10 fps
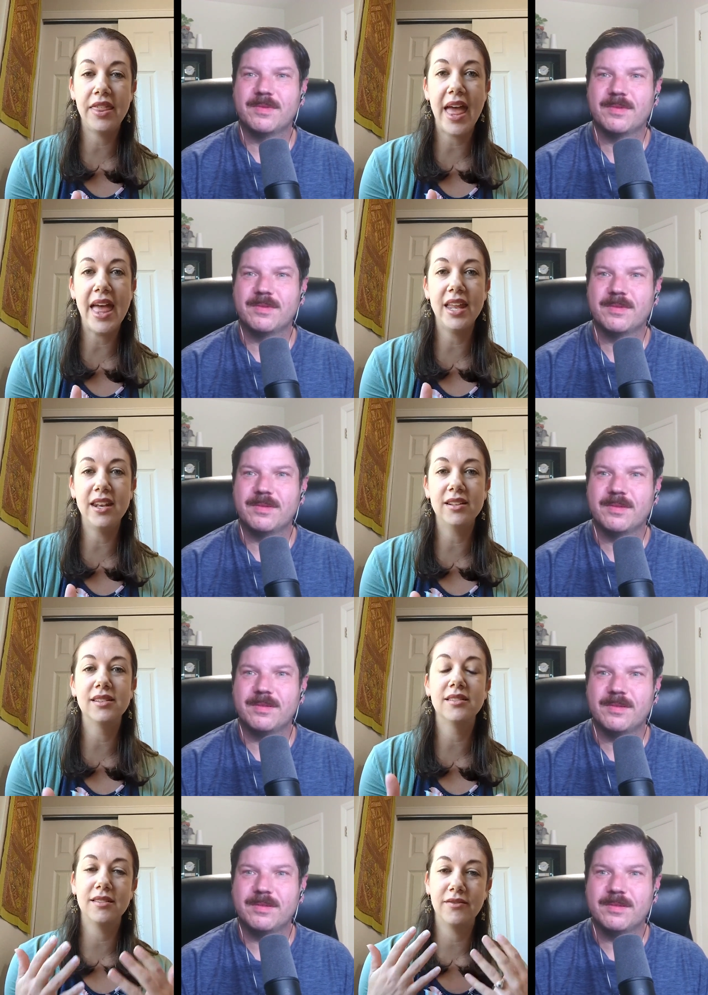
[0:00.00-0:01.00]
Speaker 1: then
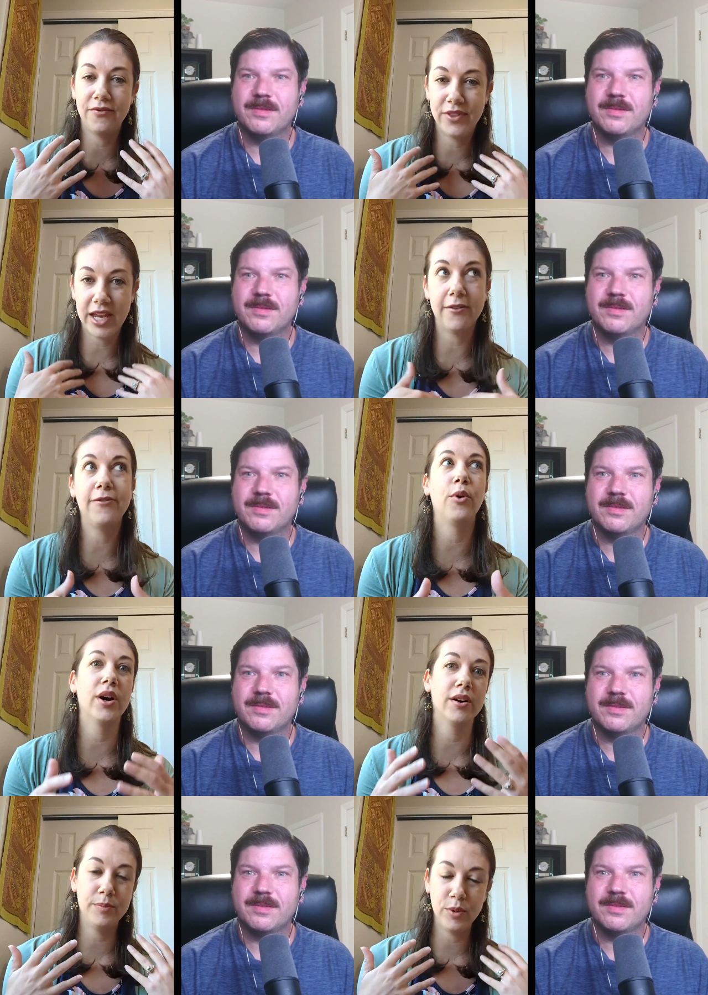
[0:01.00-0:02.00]

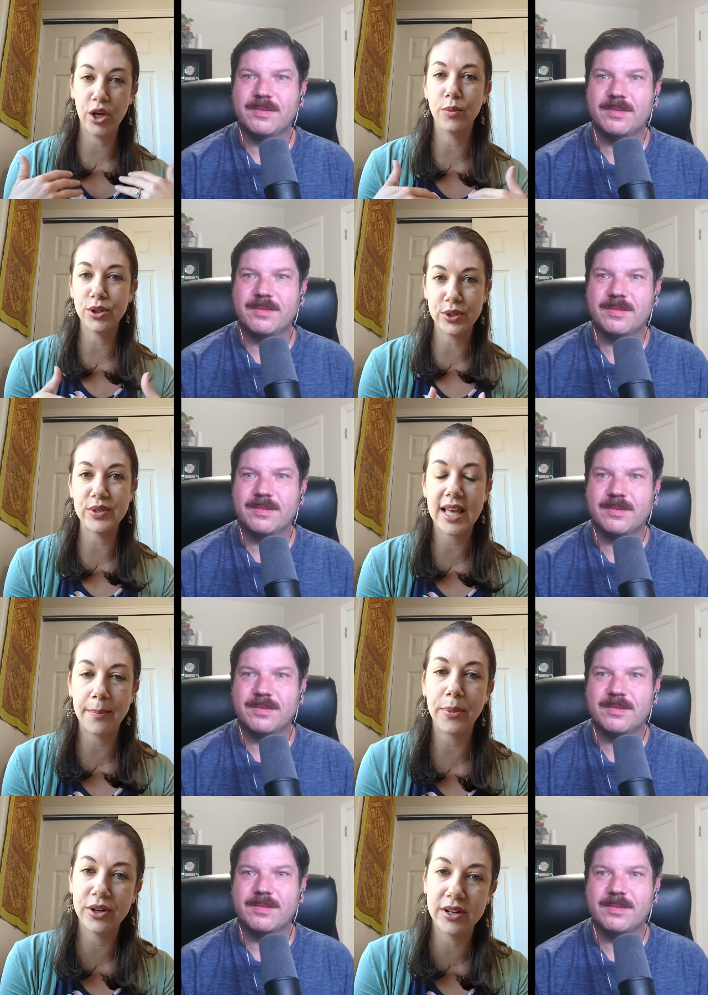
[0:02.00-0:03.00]
therefore, you know, reduce
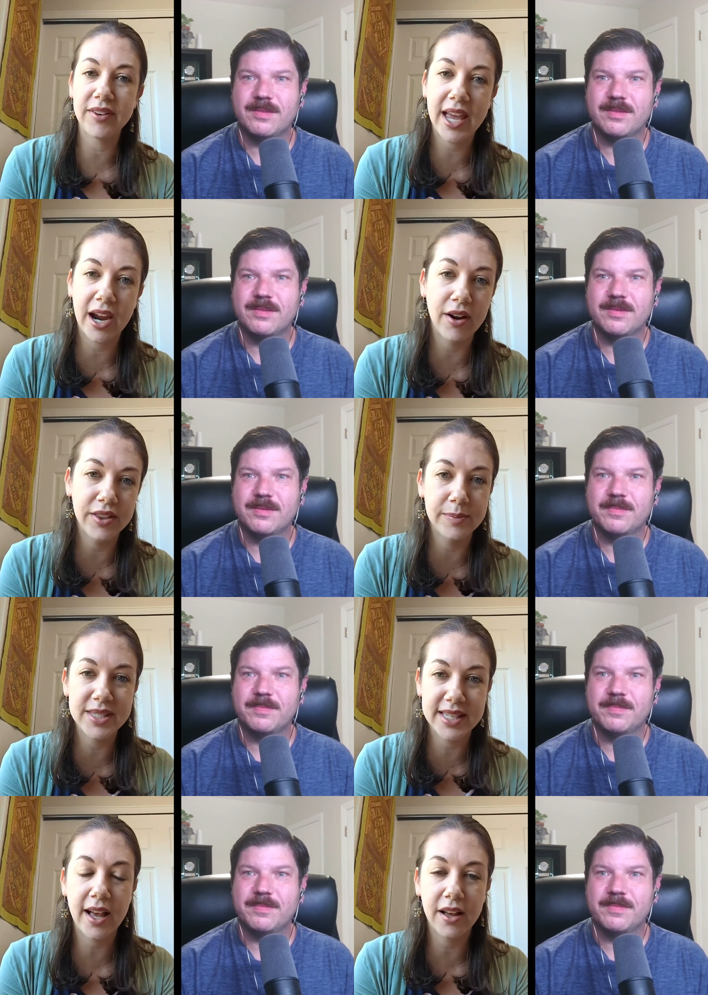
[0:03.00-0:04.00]
that burden of care on
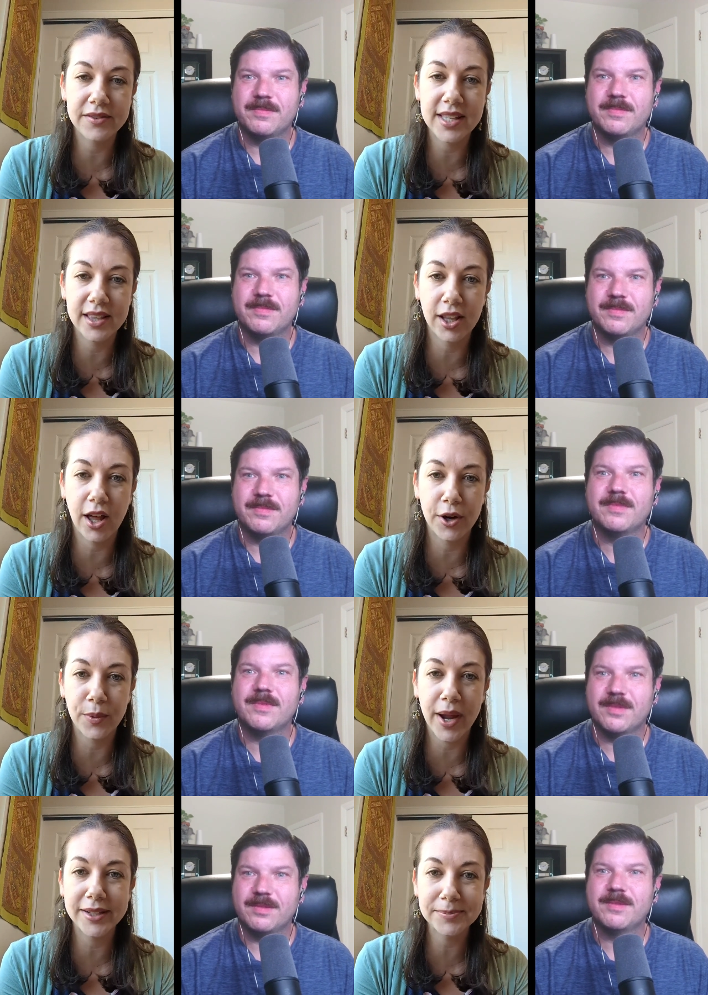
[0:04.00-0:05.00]
themselves in the long
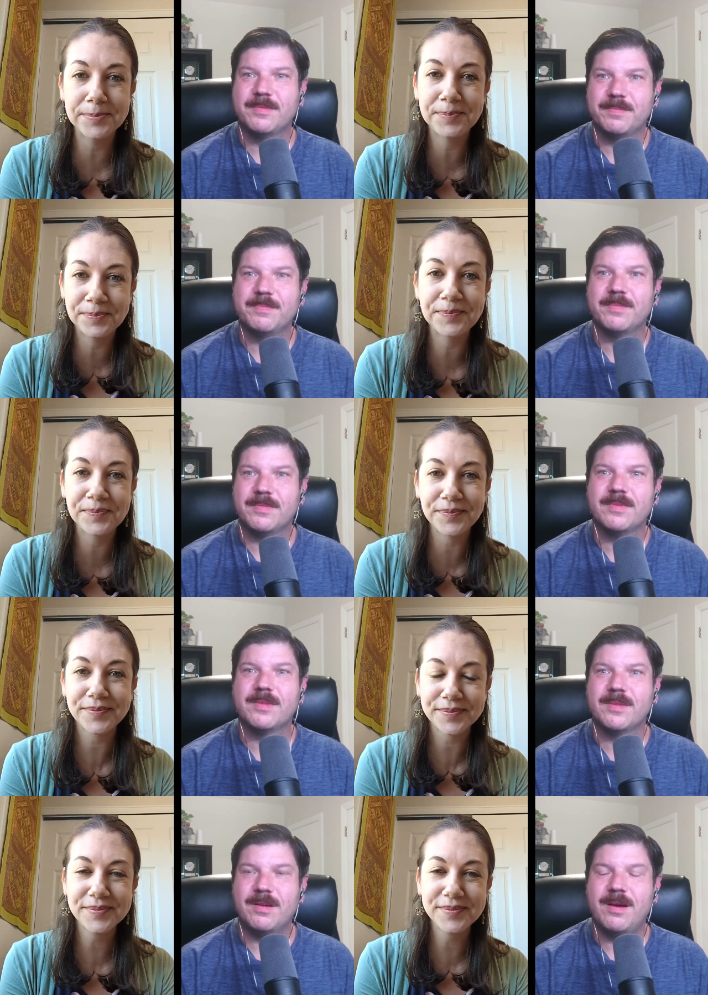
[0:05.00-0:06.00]
run.
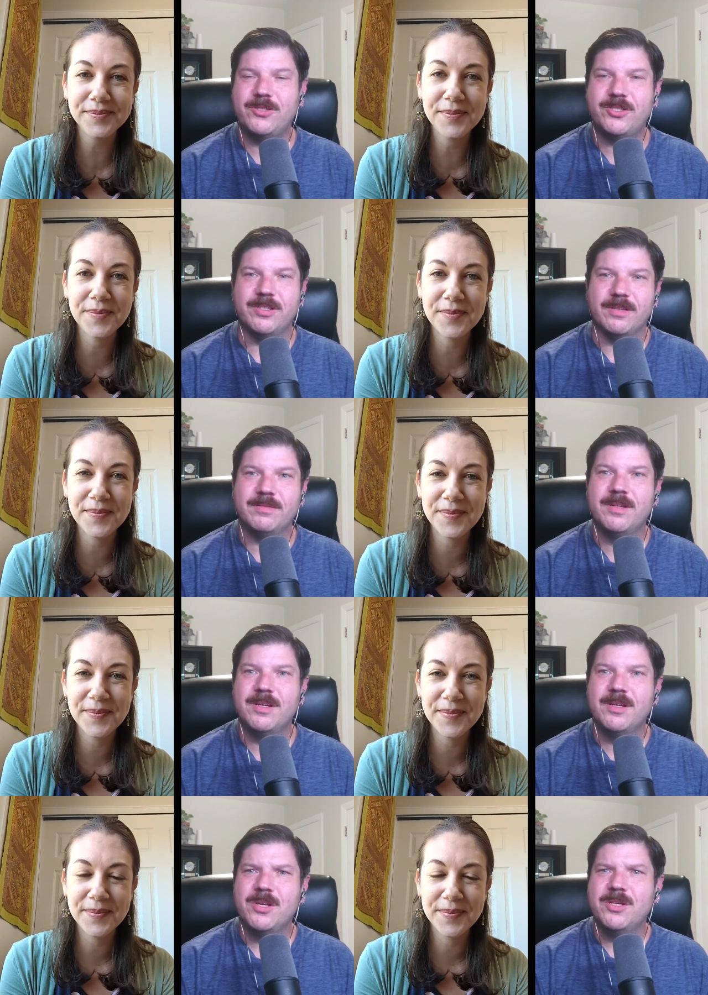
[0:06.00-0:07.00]
Speaker 2: Gotcha.
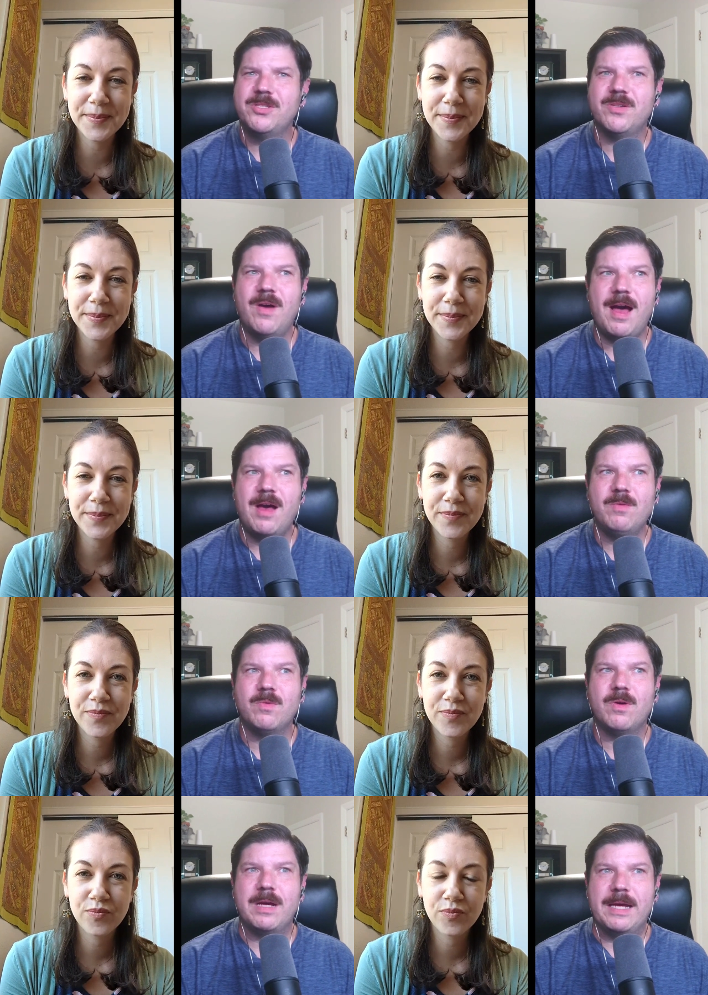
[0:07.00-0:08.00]
So, how
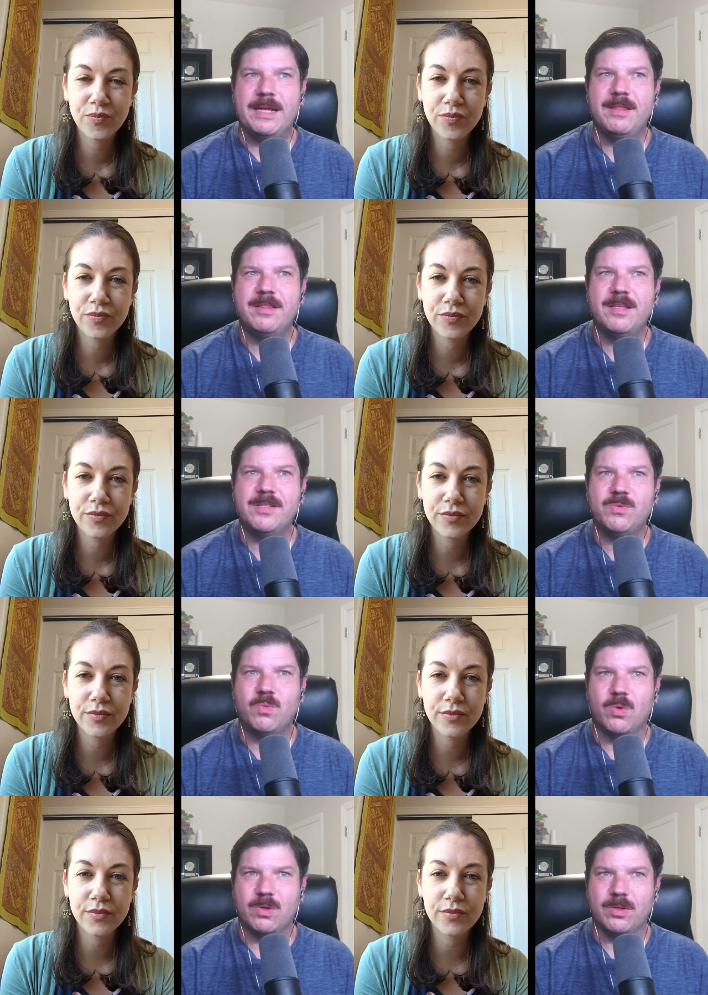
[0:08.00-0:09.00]
in this
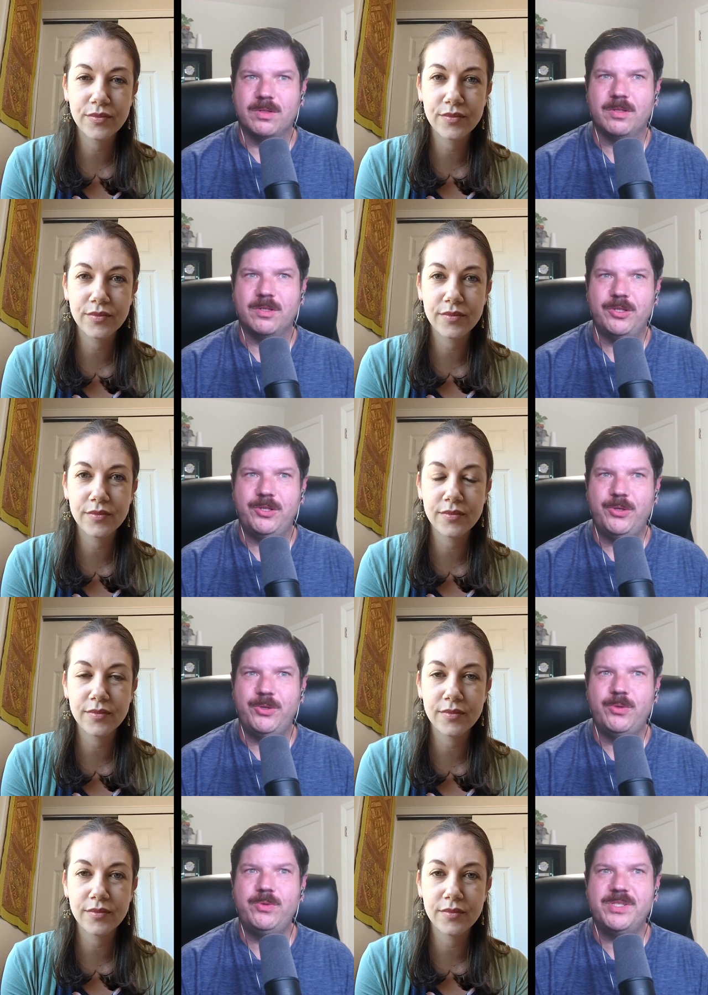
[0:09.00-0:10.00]
world do
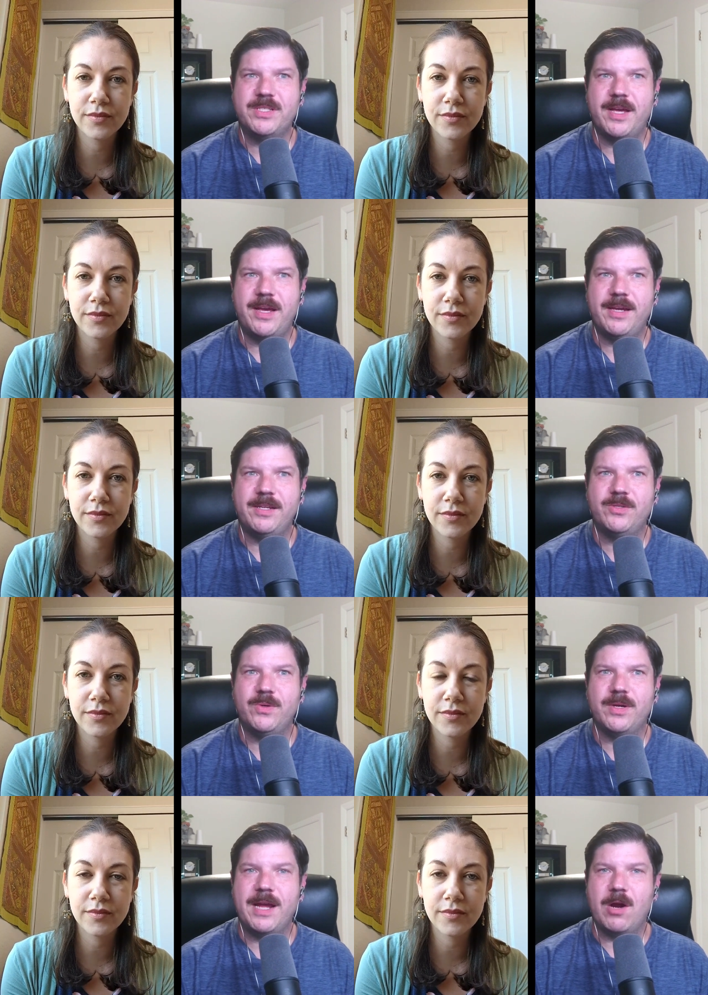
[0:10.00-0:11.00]
you say to
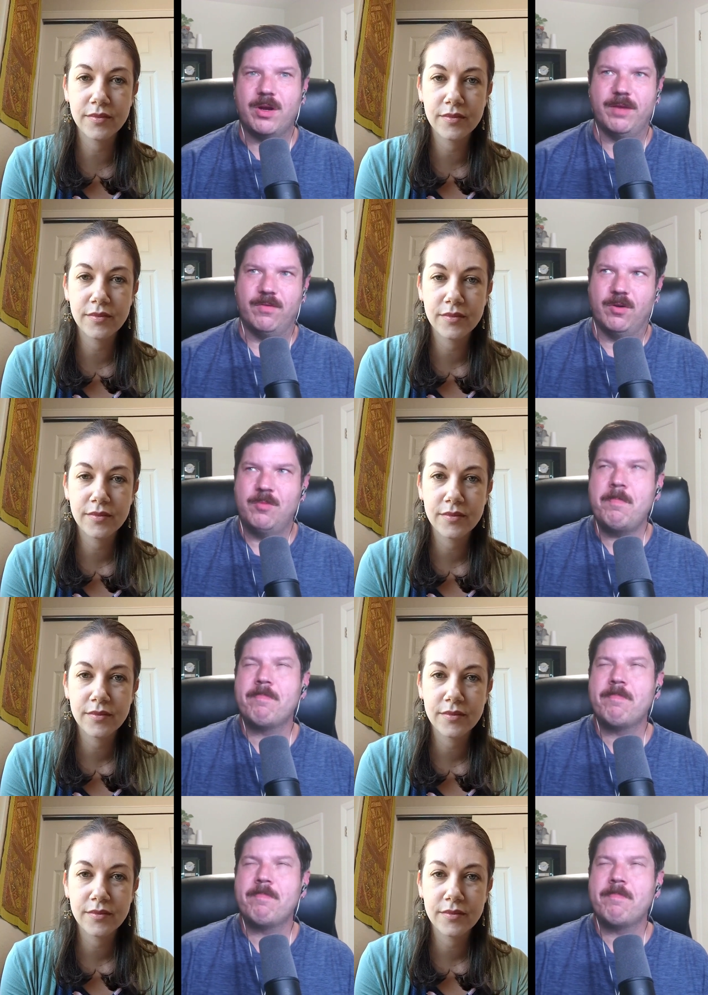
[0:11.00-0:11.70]
a caregiver,